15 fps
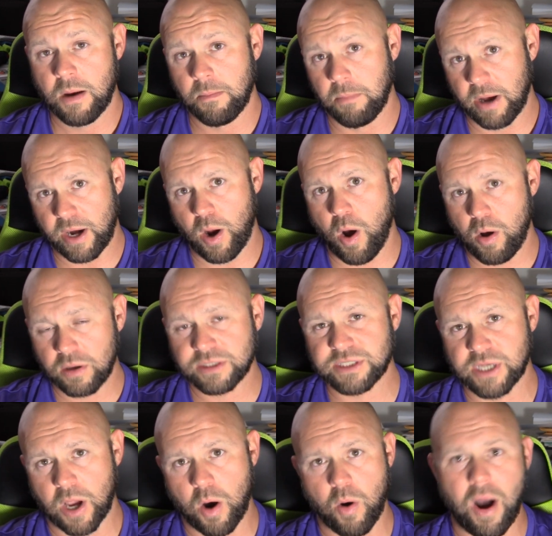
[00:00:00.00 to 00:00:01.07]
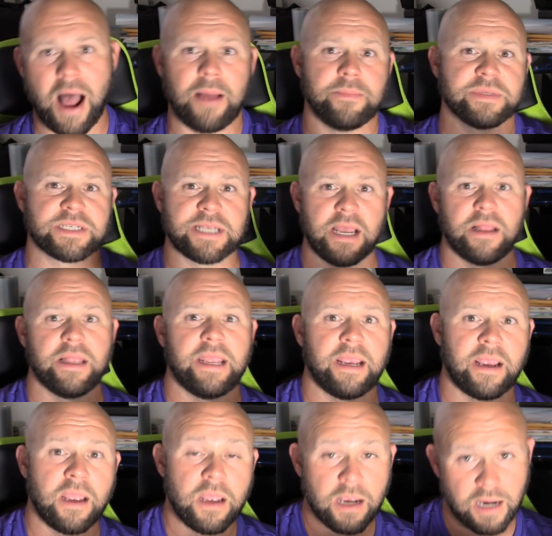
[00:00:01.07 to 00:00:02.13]
but also I'm
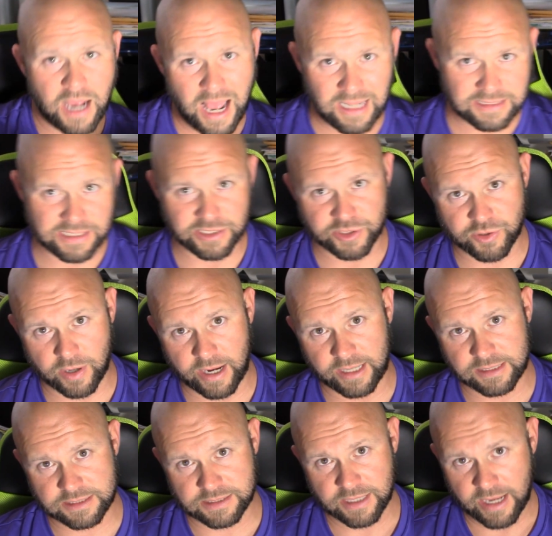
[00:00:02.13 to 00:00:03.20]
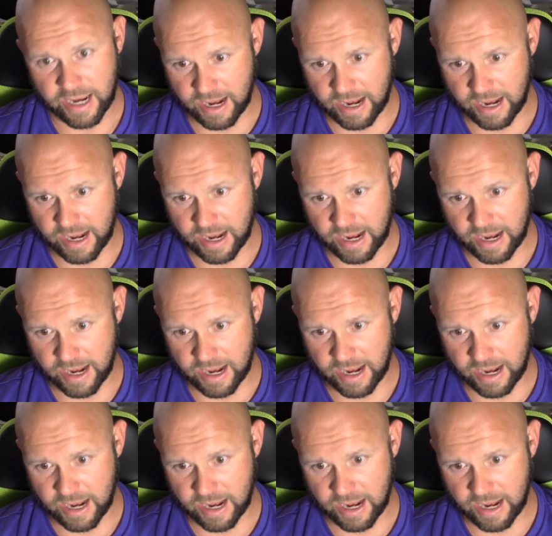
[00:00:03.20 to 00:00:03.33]
selling concentrates,